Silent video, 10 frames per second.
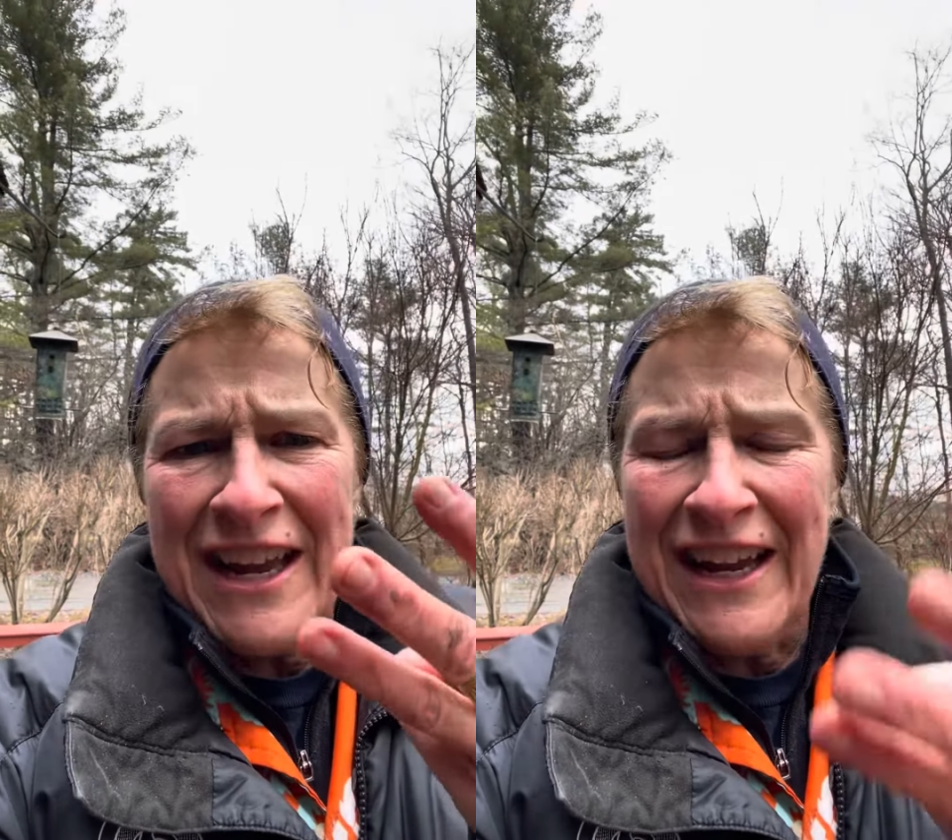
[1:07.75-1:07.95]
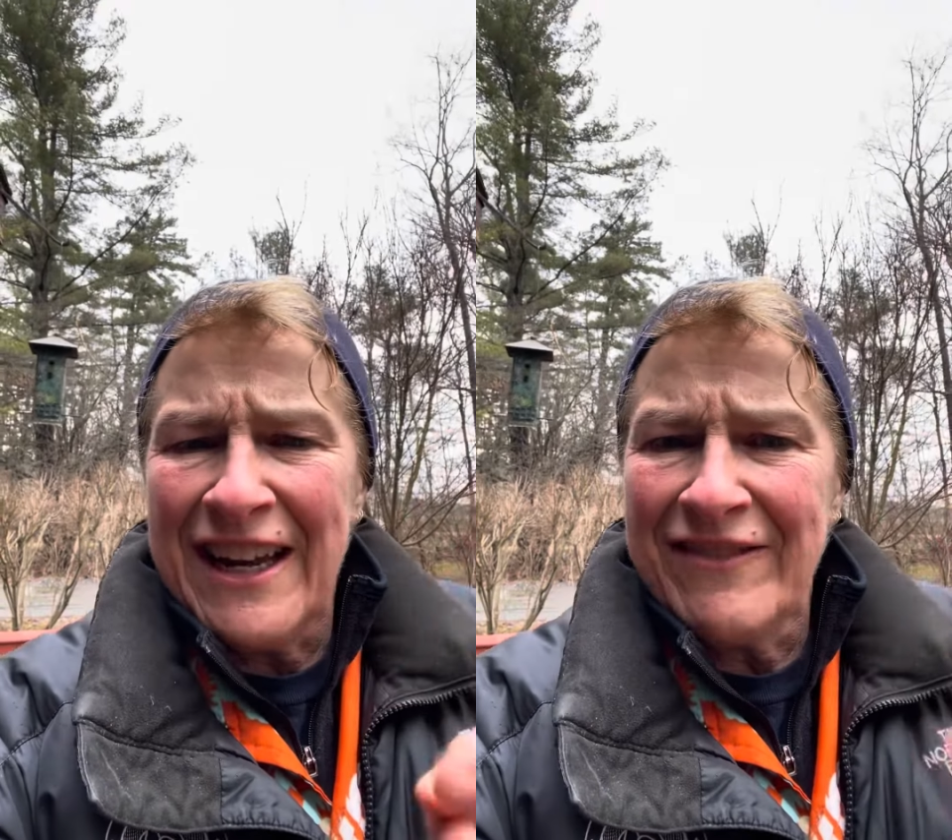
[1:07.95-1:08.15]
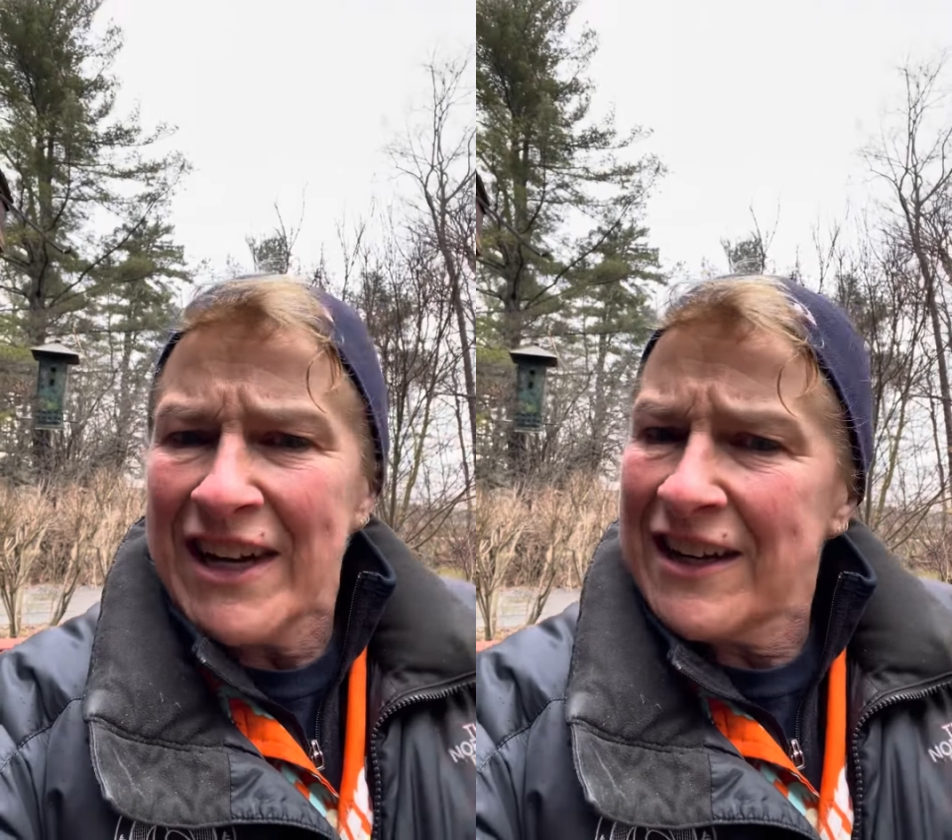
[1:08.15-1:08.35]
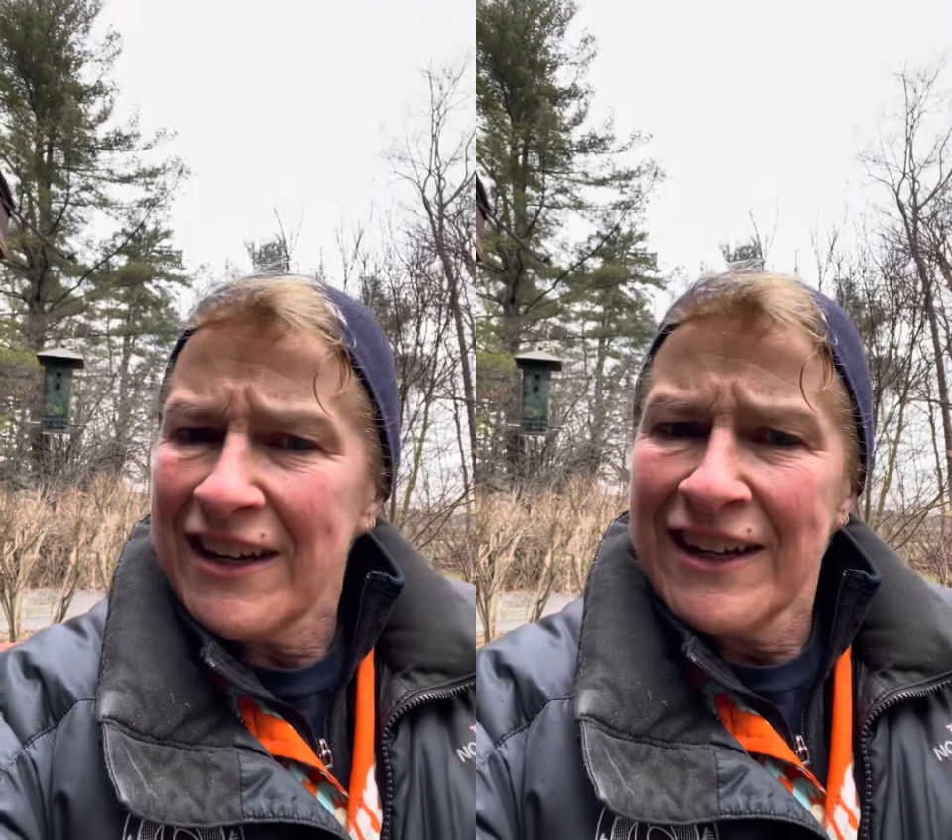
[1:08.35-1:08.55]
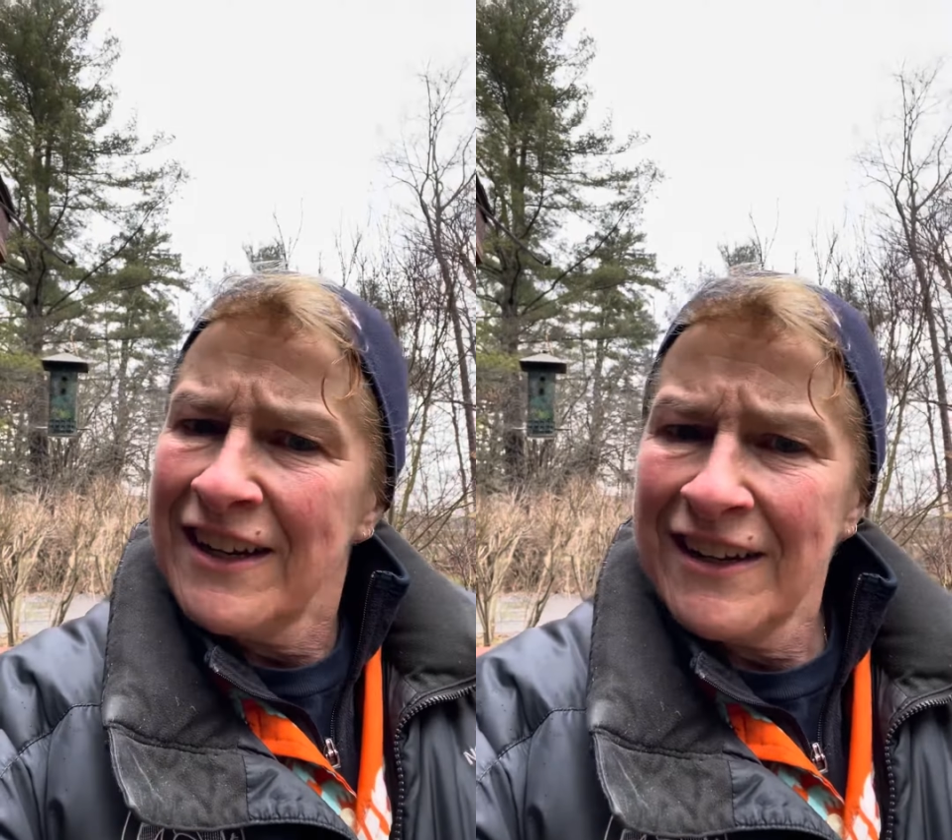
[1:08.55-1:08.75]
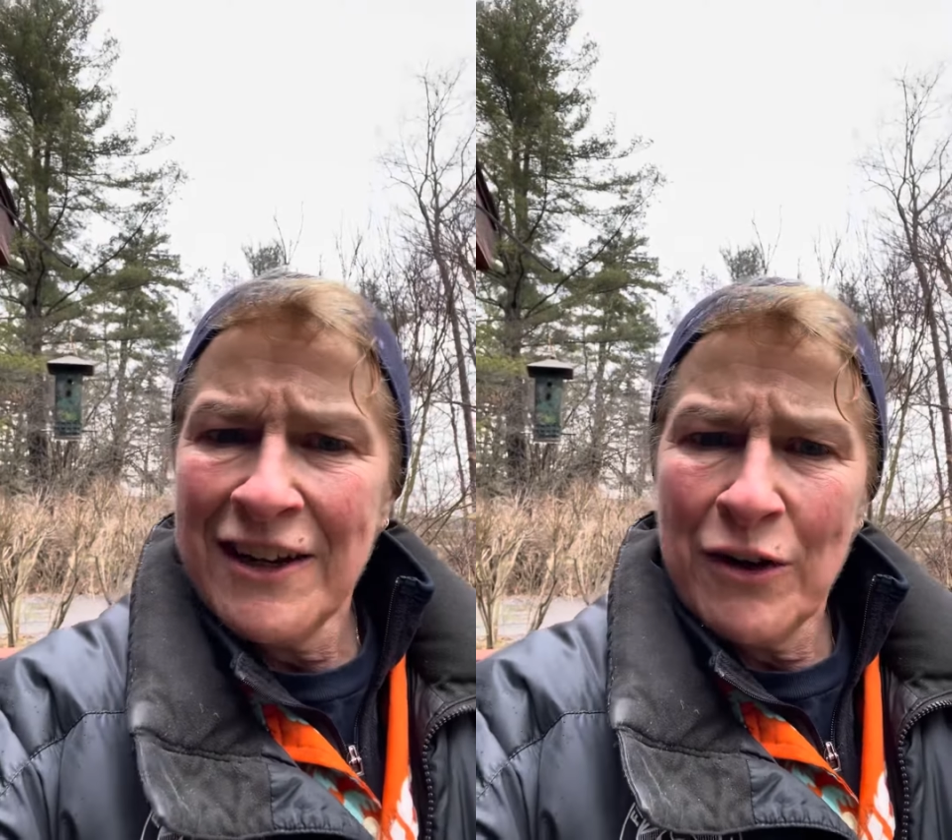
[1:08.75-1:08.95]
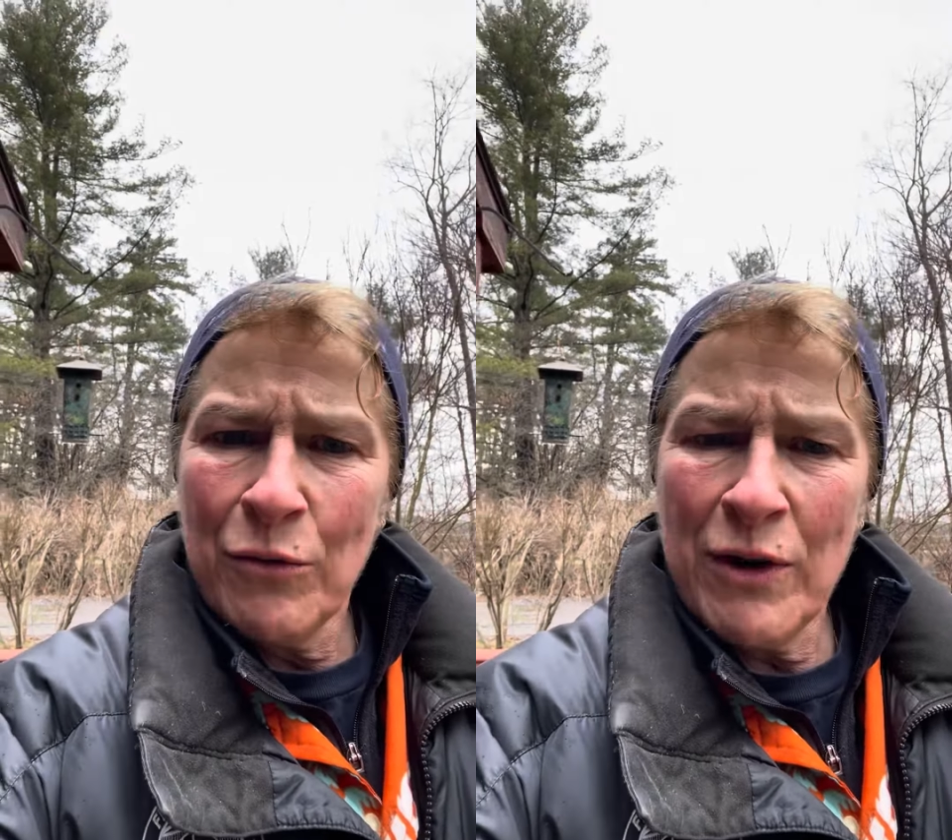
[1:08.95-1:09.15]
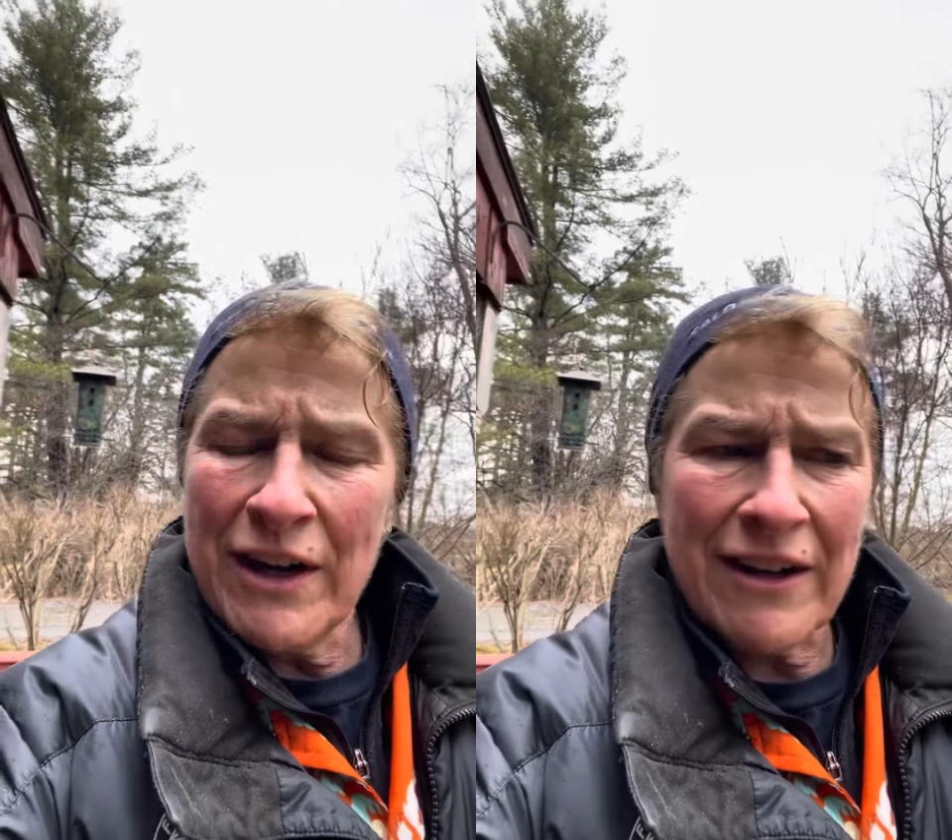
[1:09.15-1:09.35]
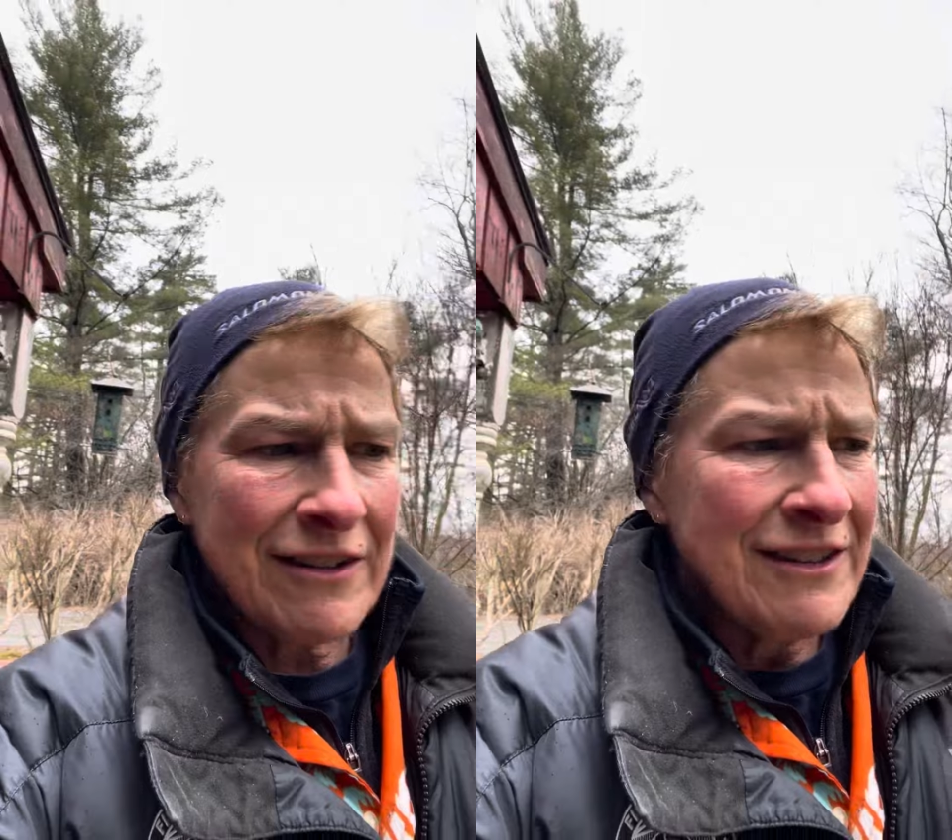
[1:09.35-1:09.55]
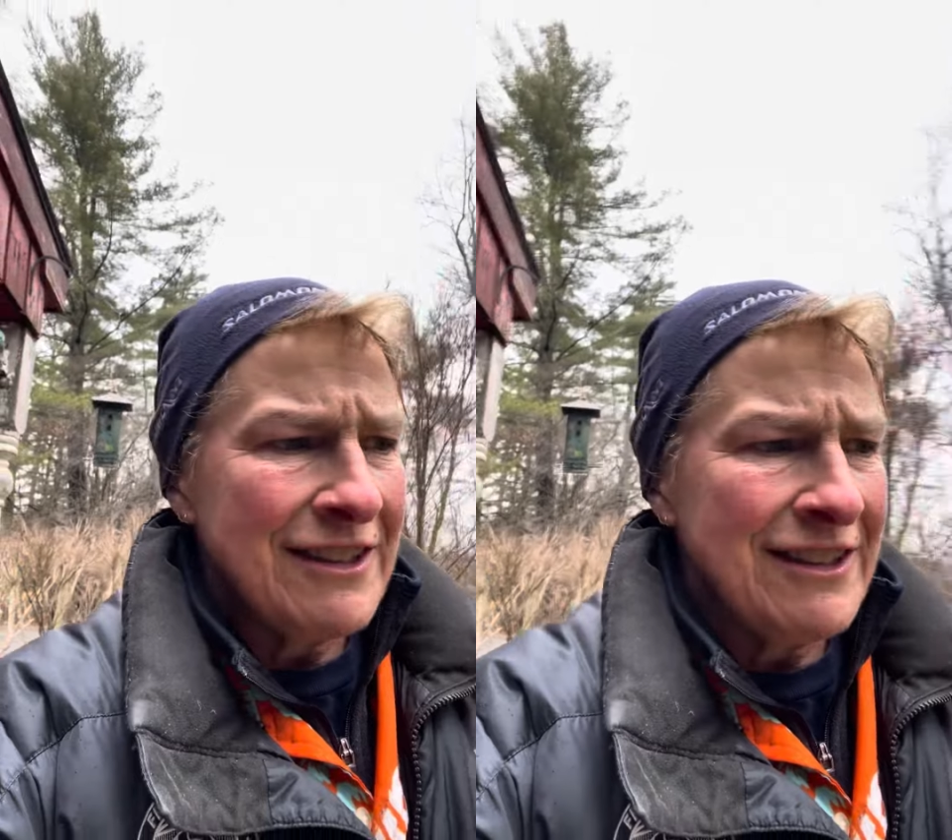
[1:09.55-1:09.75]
And I'm like, whoa,